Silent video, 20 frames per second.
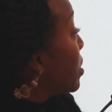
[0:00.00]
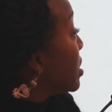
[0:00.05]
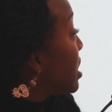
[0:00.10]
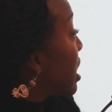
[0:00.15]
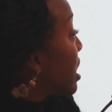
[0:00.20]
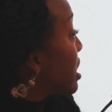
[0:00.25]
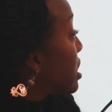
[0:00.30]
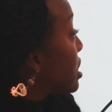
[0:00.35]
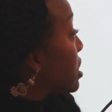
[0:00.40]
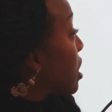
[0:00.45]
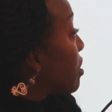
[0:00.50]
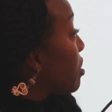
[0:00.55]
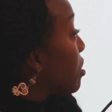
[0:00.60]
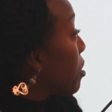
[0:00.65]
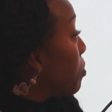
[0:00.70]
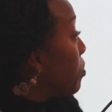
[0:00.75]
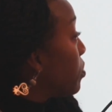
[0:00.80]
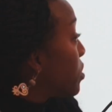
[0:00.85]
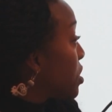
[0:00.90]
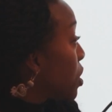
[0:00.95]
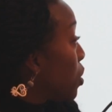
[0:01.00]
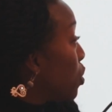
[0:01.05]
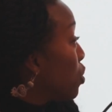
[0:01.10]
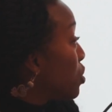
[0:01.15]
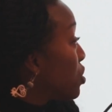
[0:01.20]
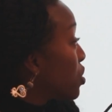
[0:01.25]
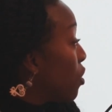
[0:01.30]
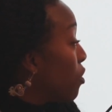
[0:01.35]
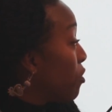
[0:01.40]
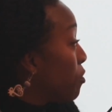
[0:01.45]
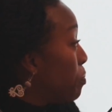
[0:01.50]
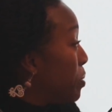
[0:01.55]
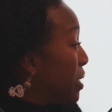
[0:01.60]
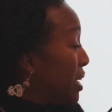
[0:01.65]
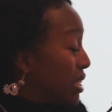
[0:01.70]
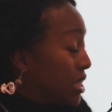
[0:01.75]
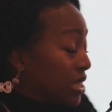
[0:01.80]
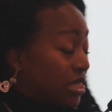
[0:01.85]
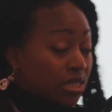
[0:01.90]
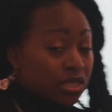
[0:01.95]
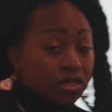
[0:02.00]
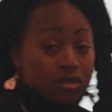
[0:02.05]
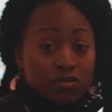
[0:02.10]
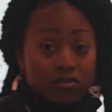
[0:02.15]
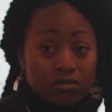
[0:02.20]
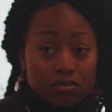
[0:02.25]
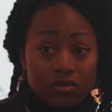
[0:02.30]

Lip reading: possess the souls of beasts.